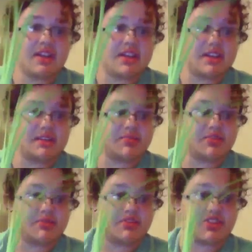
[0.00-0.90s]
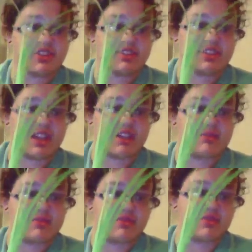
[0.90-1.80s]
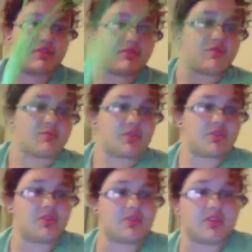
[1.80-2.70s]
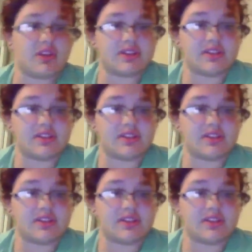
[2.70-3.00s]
is pretty much exactly what you're looking for with Kogon grass.